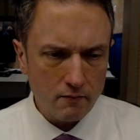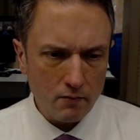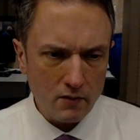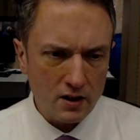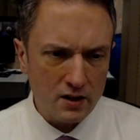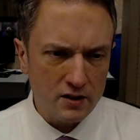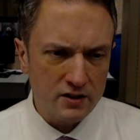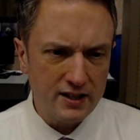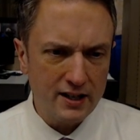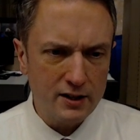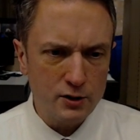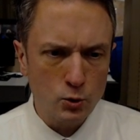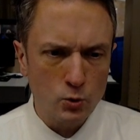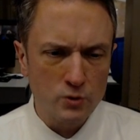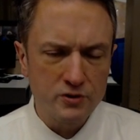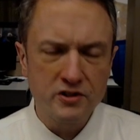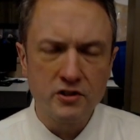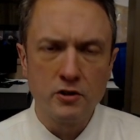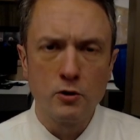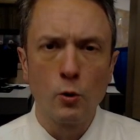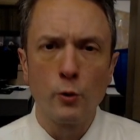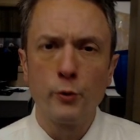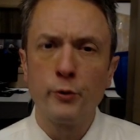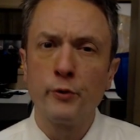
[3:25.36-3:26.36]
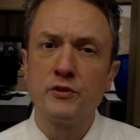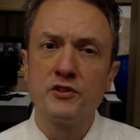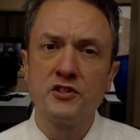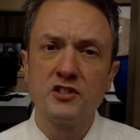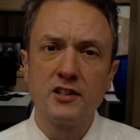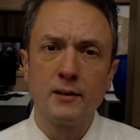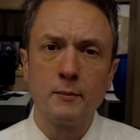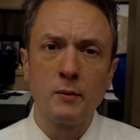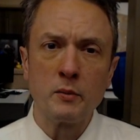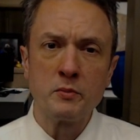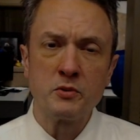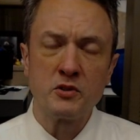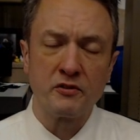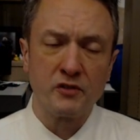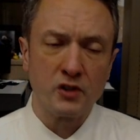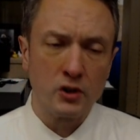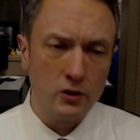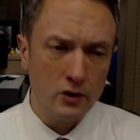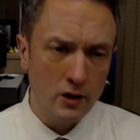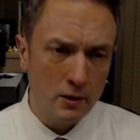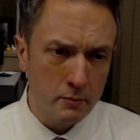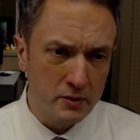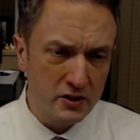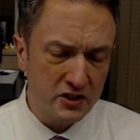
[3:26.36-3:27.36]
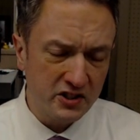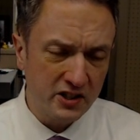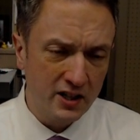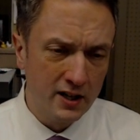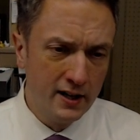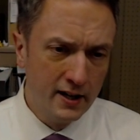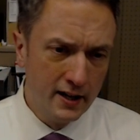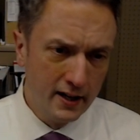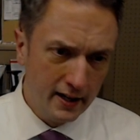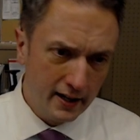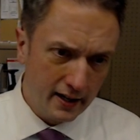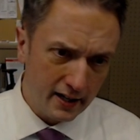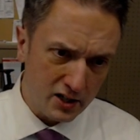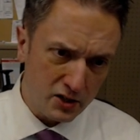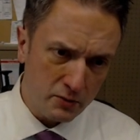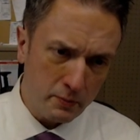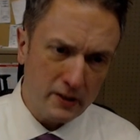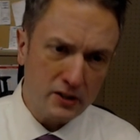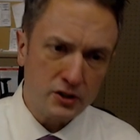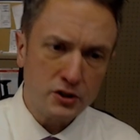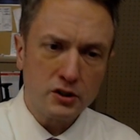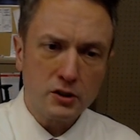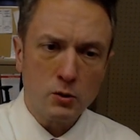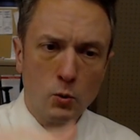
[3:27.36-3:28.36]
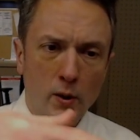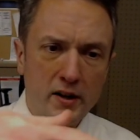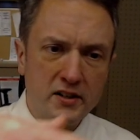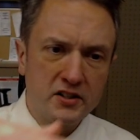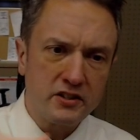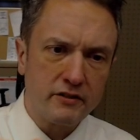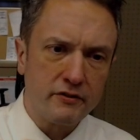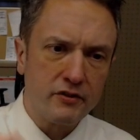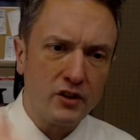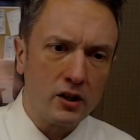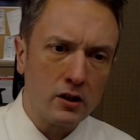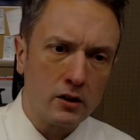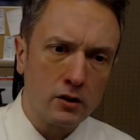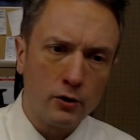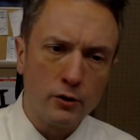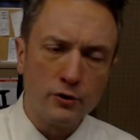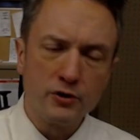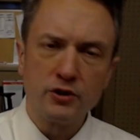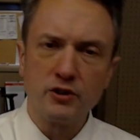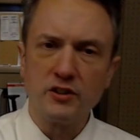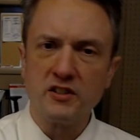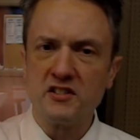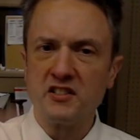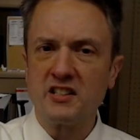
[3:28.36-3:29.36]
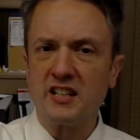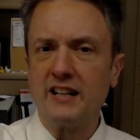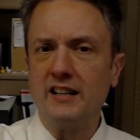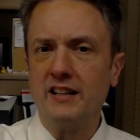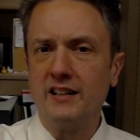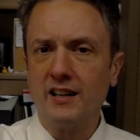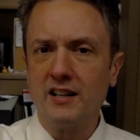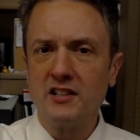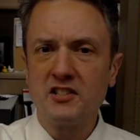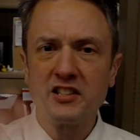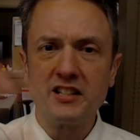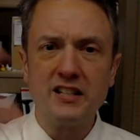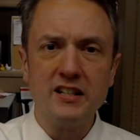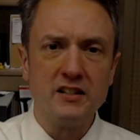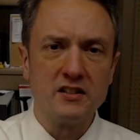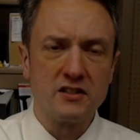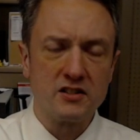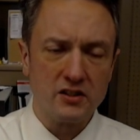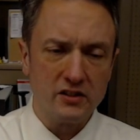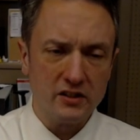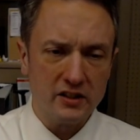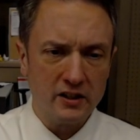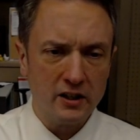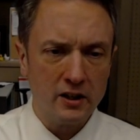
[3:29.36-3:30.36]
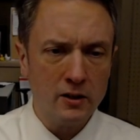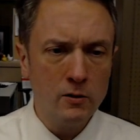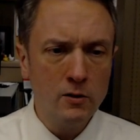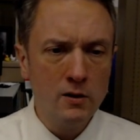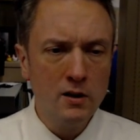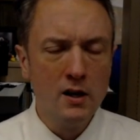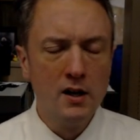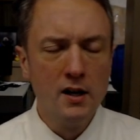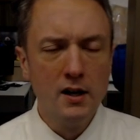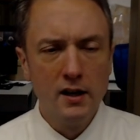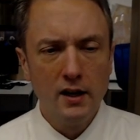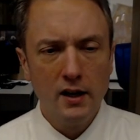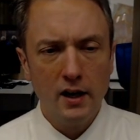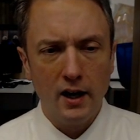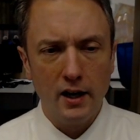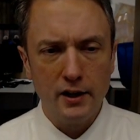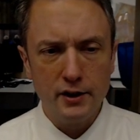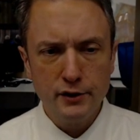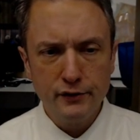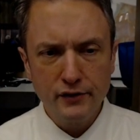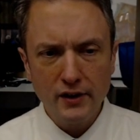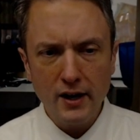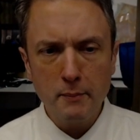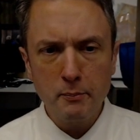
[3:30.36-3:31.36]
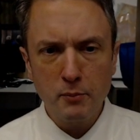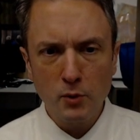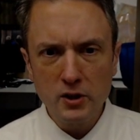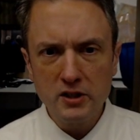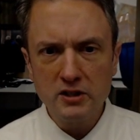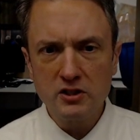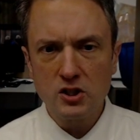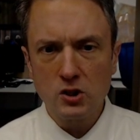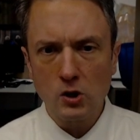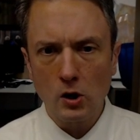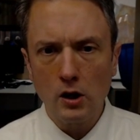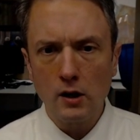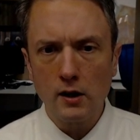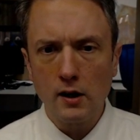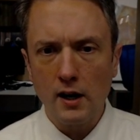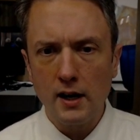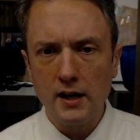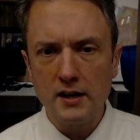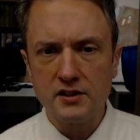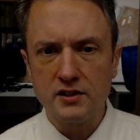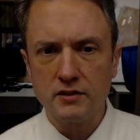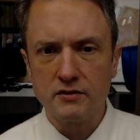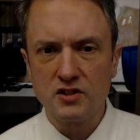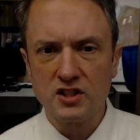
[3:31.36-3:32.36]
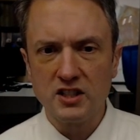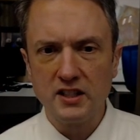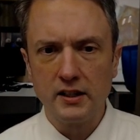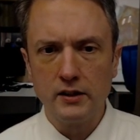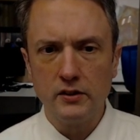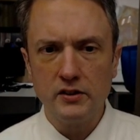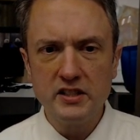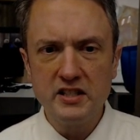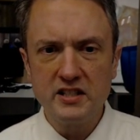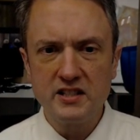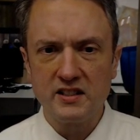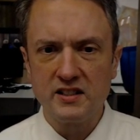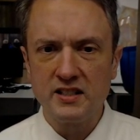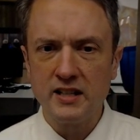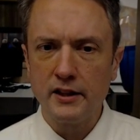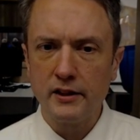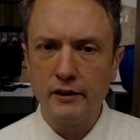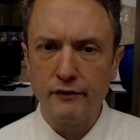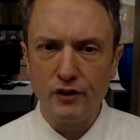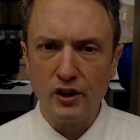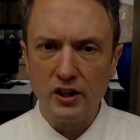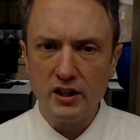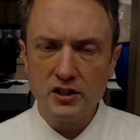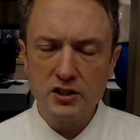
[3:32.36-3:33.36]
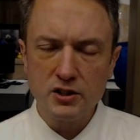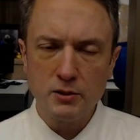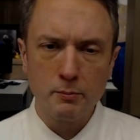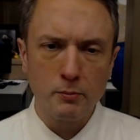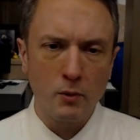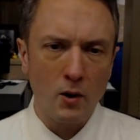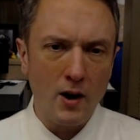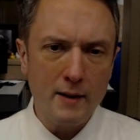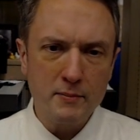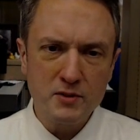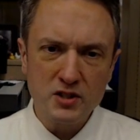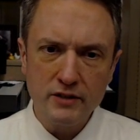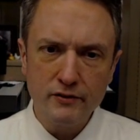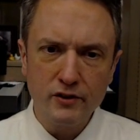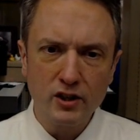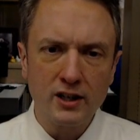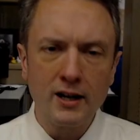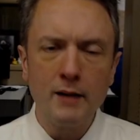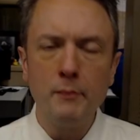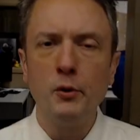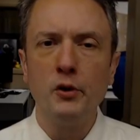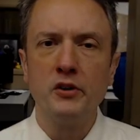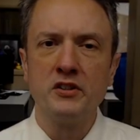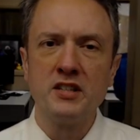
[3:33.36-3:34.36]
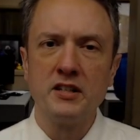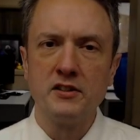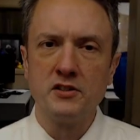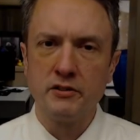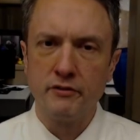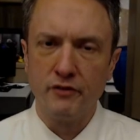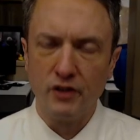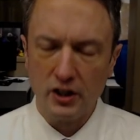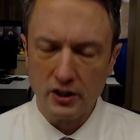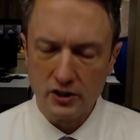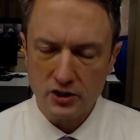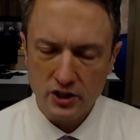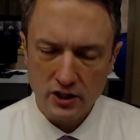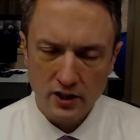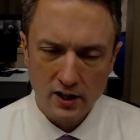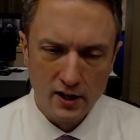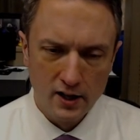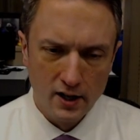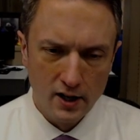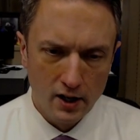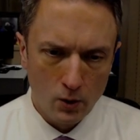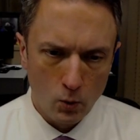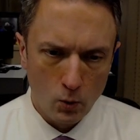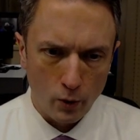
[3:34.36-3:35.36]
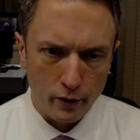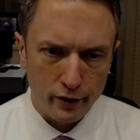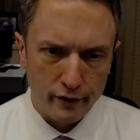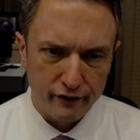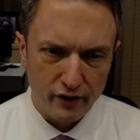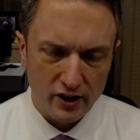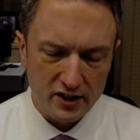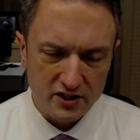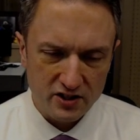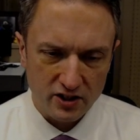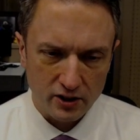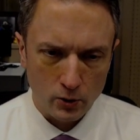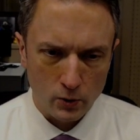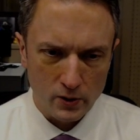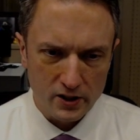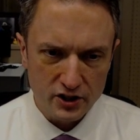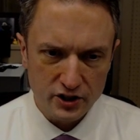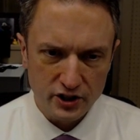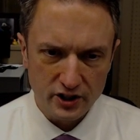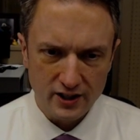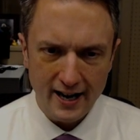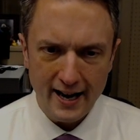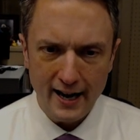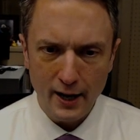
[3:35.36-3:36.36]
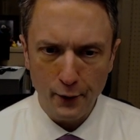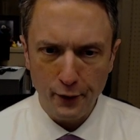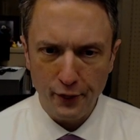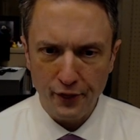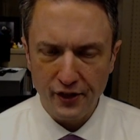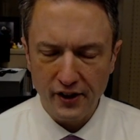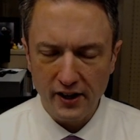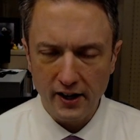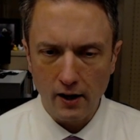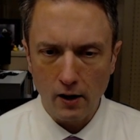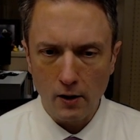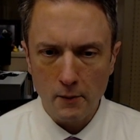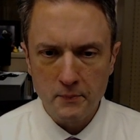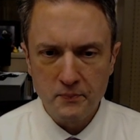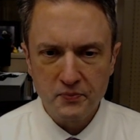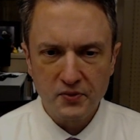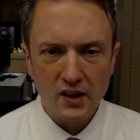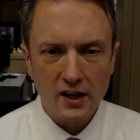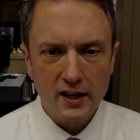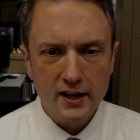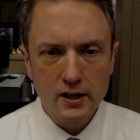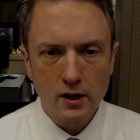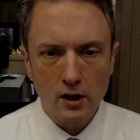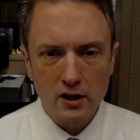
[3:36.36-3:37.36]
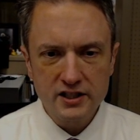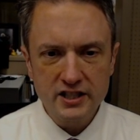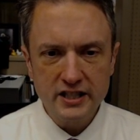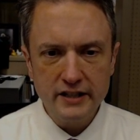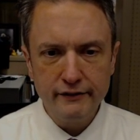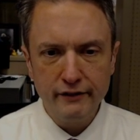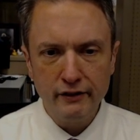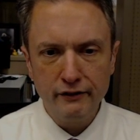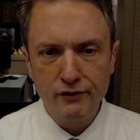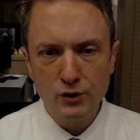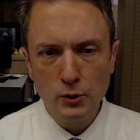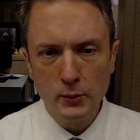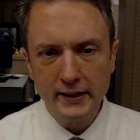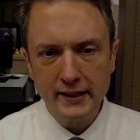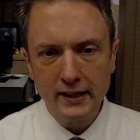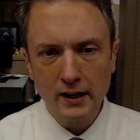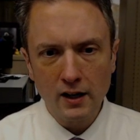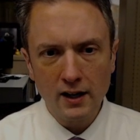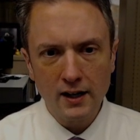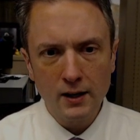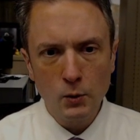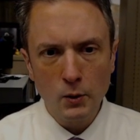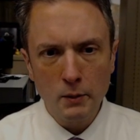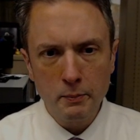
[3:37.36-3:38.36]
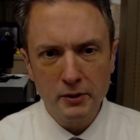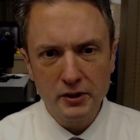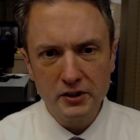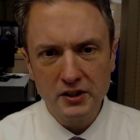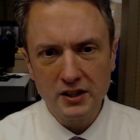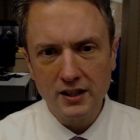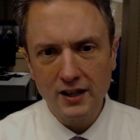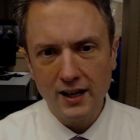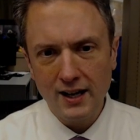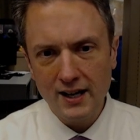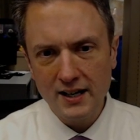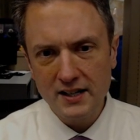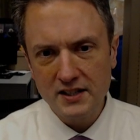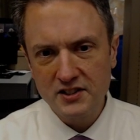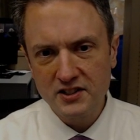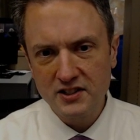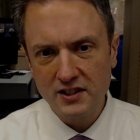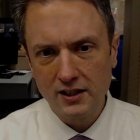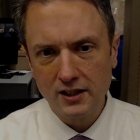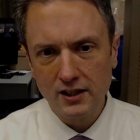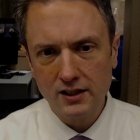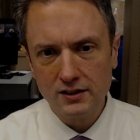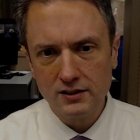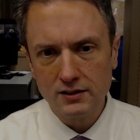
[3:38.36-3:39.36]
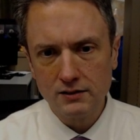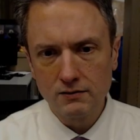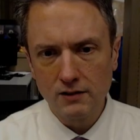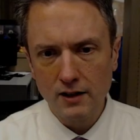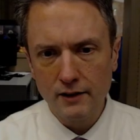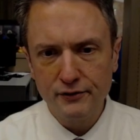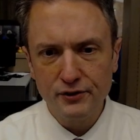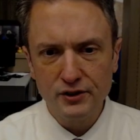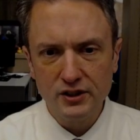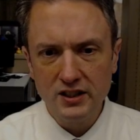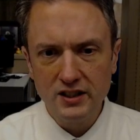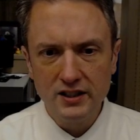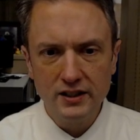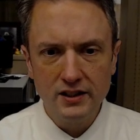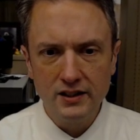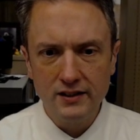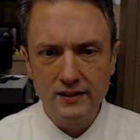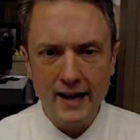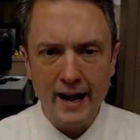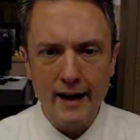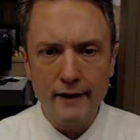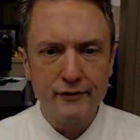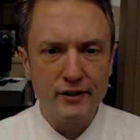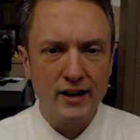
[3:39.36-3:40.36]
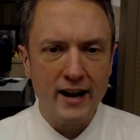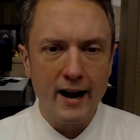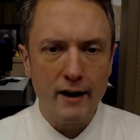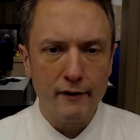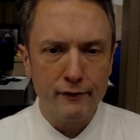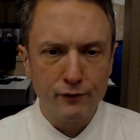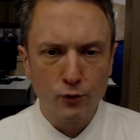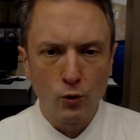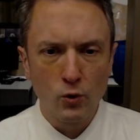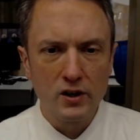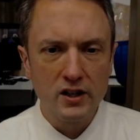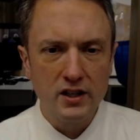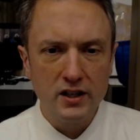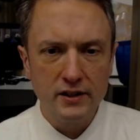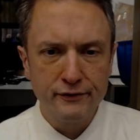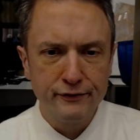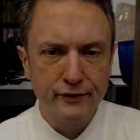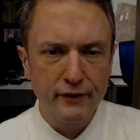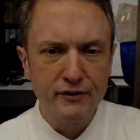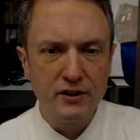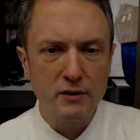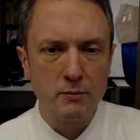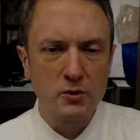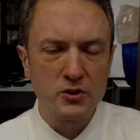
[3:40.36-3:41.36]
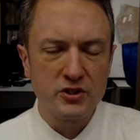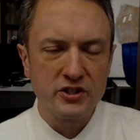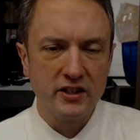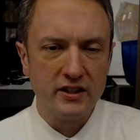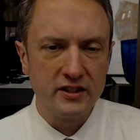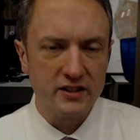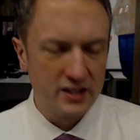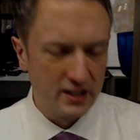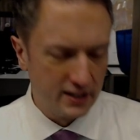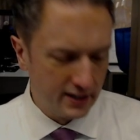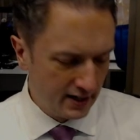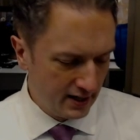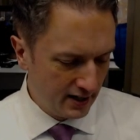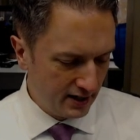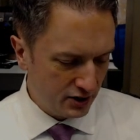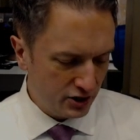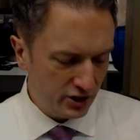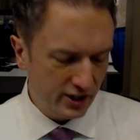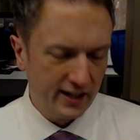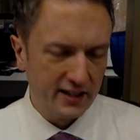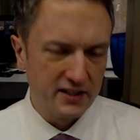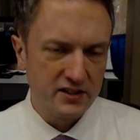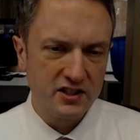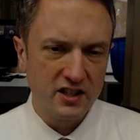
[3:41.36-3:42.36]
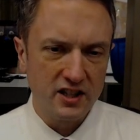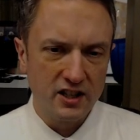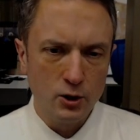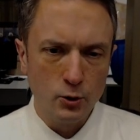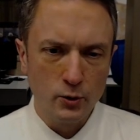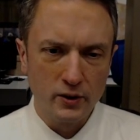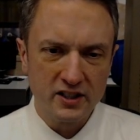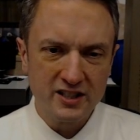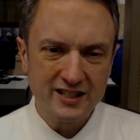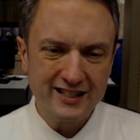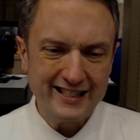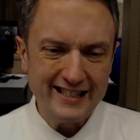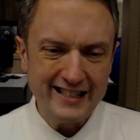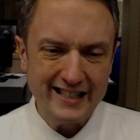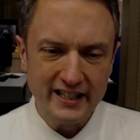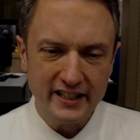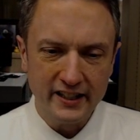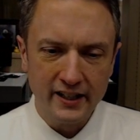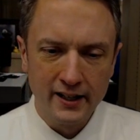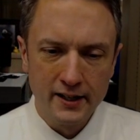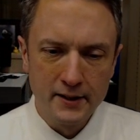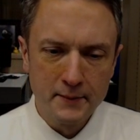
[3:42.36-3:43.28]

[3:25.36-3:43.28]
down towards the northern suburbs of Columbus, and especially west of there, closer to Sandusky and Toledo. You've got pretty strong odds of seeing at least a tenth of an inch, and perhaps even a couple of tenths of an inch worth of ice accretion out there. In our TV viewing area, we put the odds, you know, roughly half and half, 40-50% chance that you exceed